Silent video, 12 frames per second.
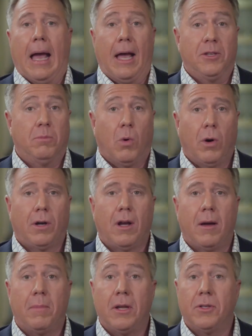As more
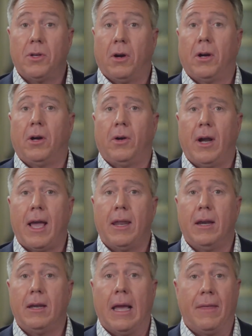companies are
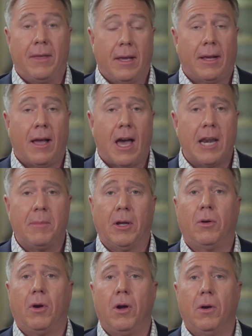created and the economy
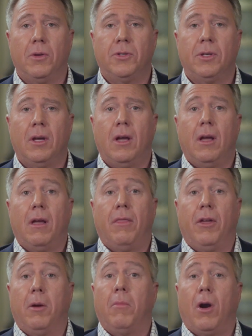grows,
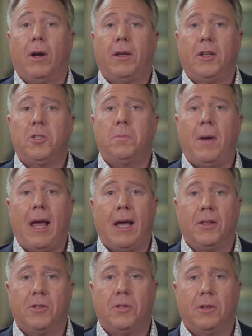their market
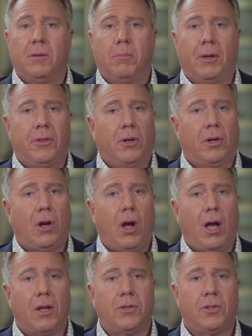expands, but their
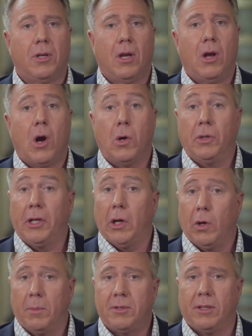costs only
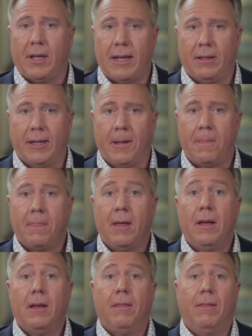go up slightly.
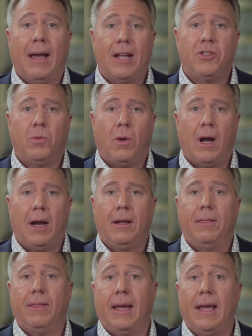That's why
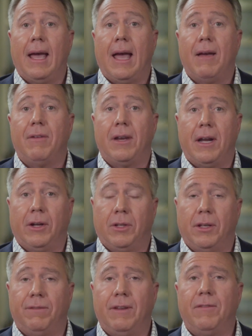they have a
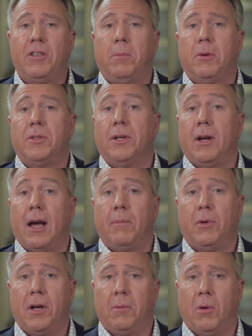nearly 50%
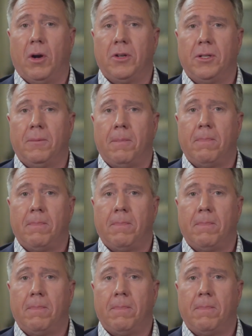operating margin